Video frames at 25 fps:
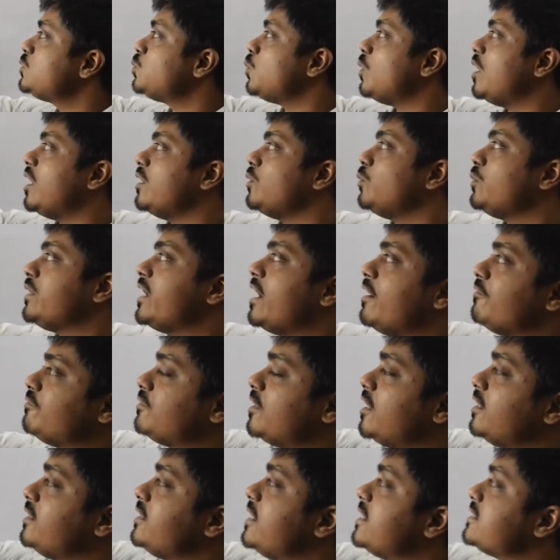one we have
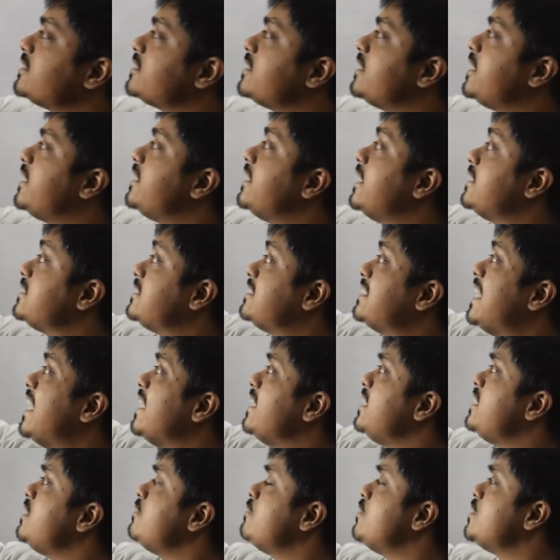done yesterday, that
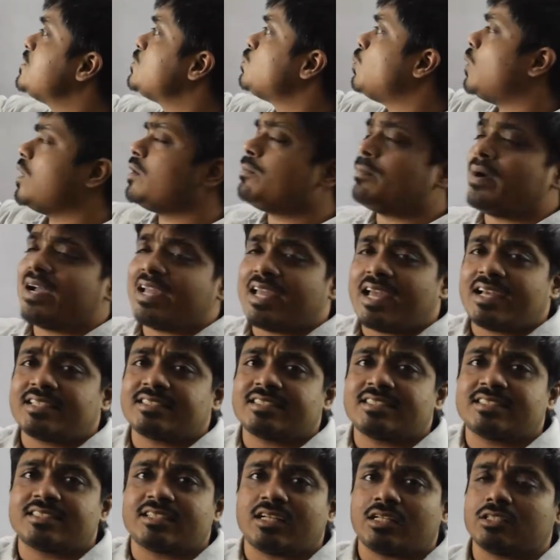sine inverse 1 by x
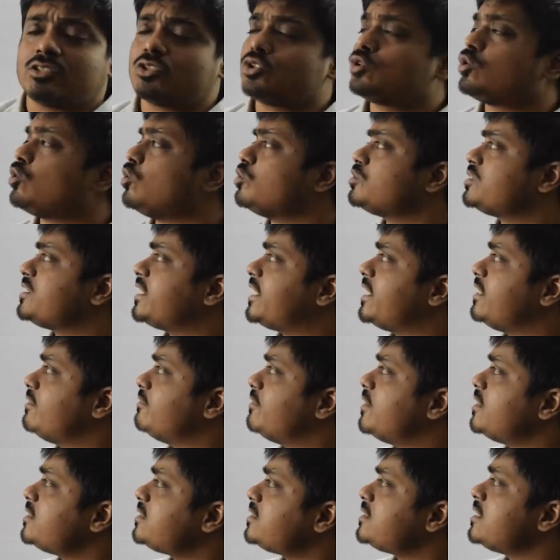is equal to cosec
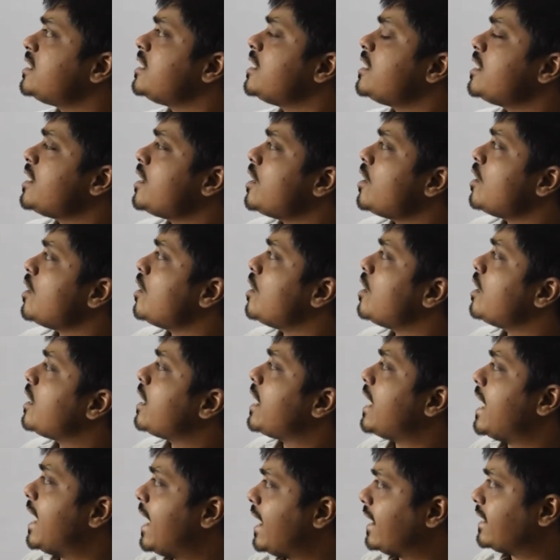inverse
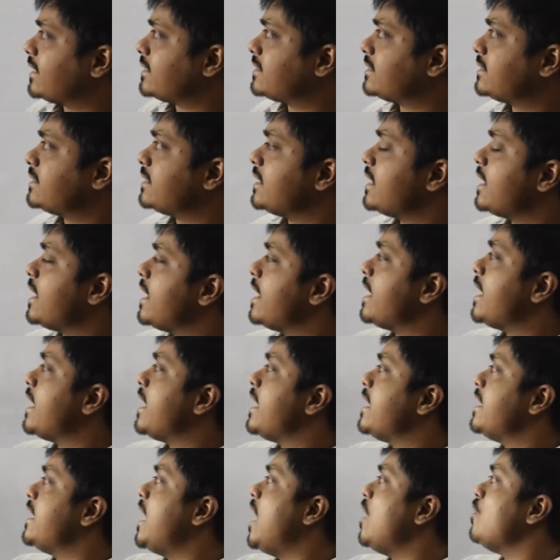x.
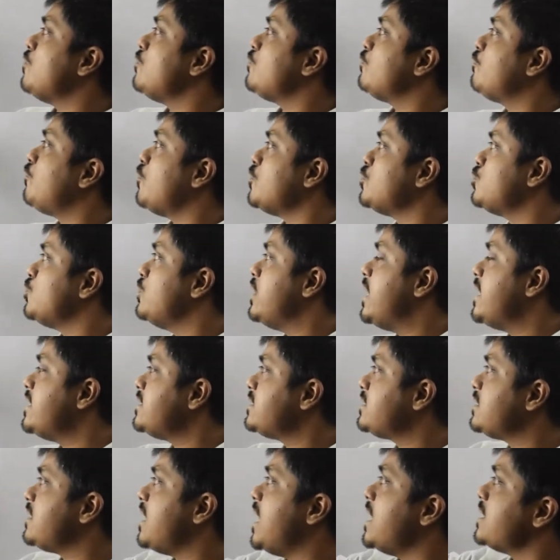Now for today's
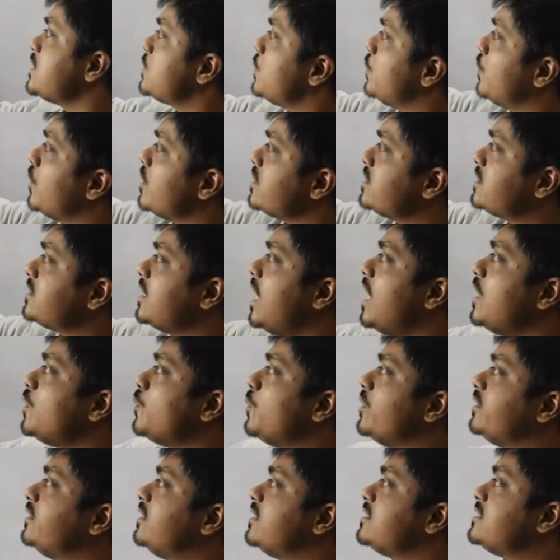class we're going to start
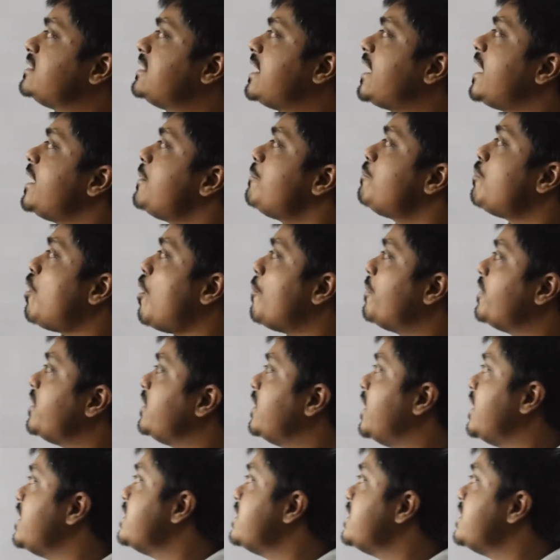with the second property, that